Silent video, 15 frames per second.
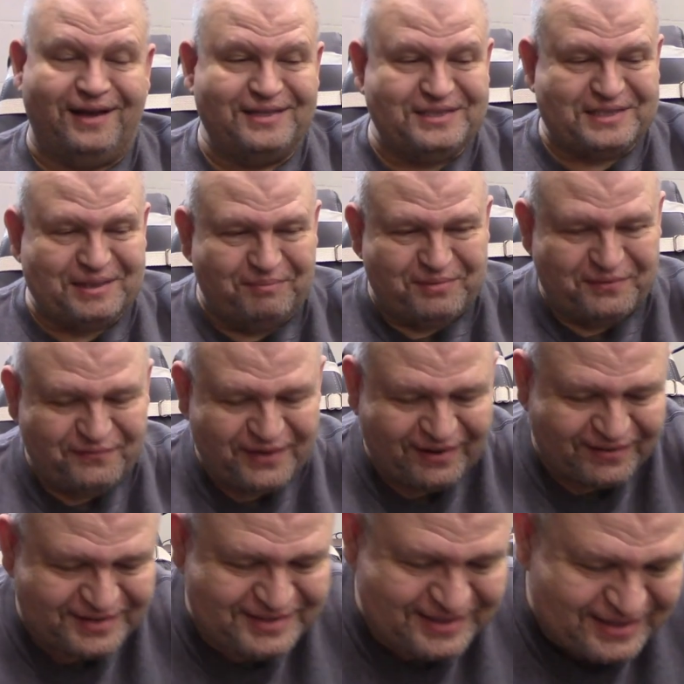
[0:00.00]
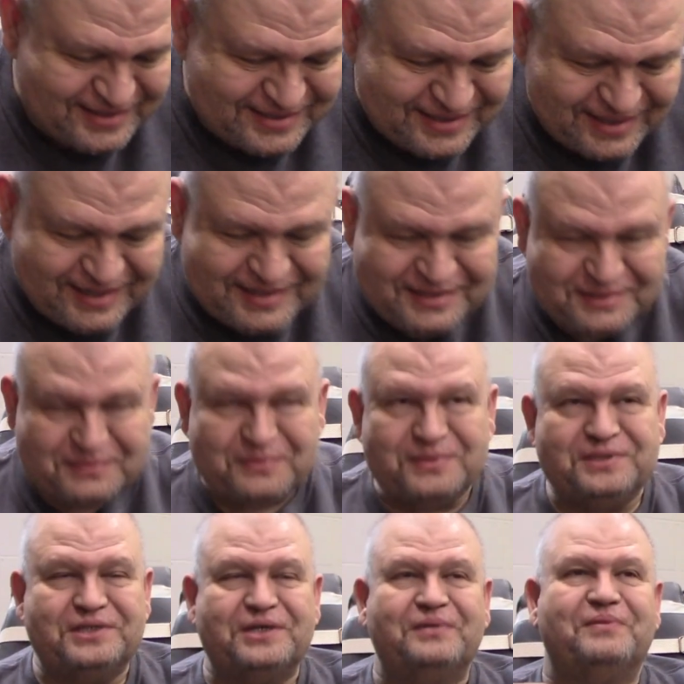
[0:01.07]
concept of Valentine's Day and just
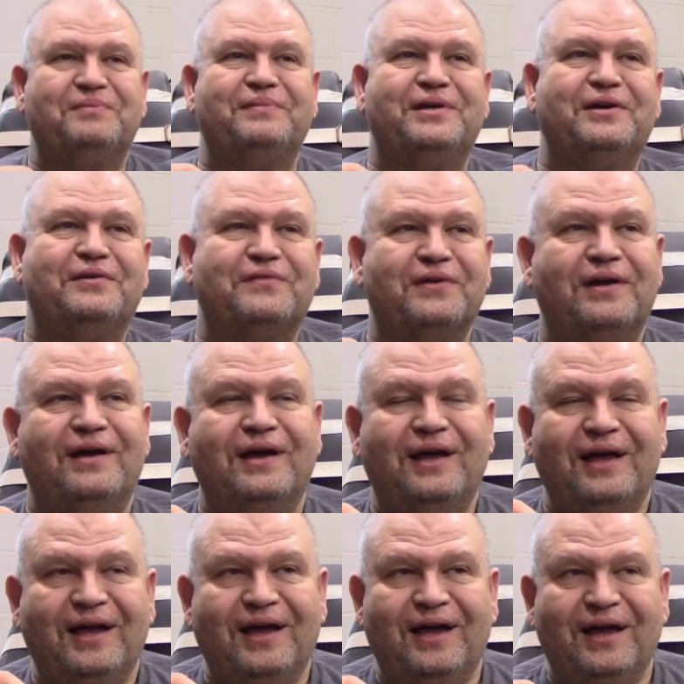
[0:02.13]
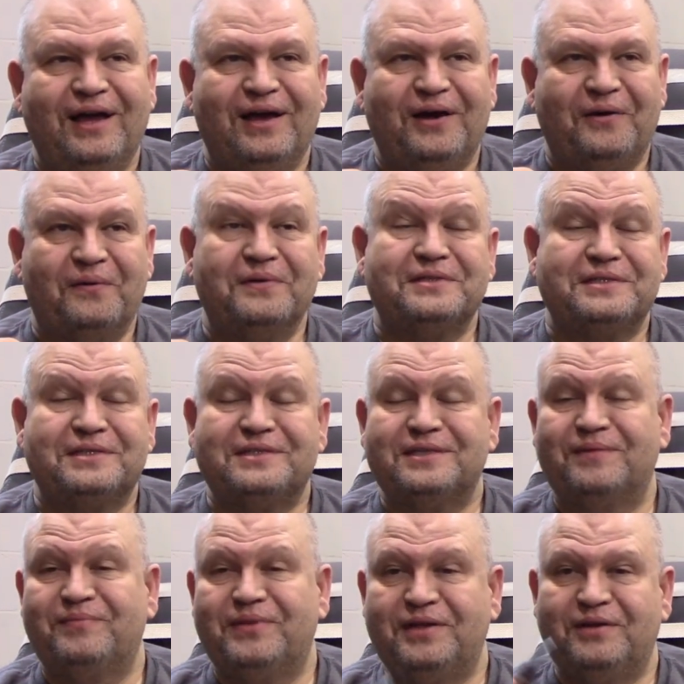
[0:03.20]
wishing it would be over? Or is this
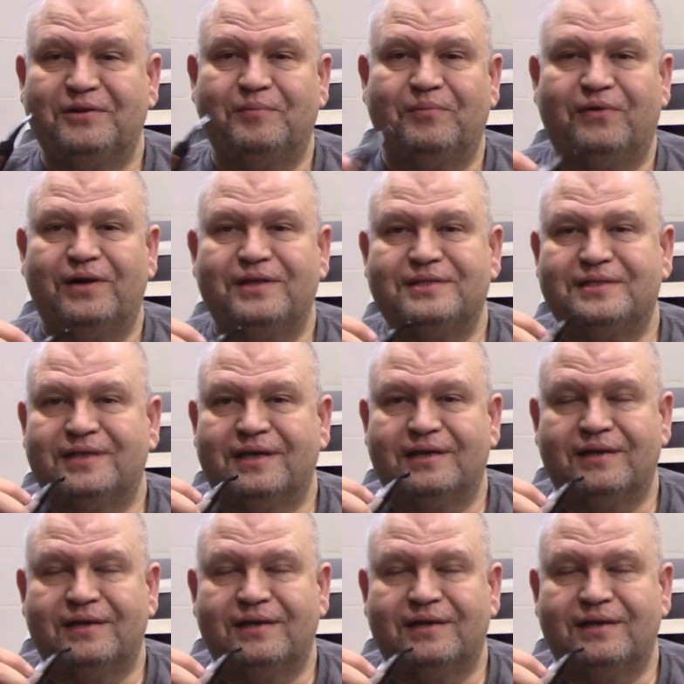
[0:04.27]
something you're embracing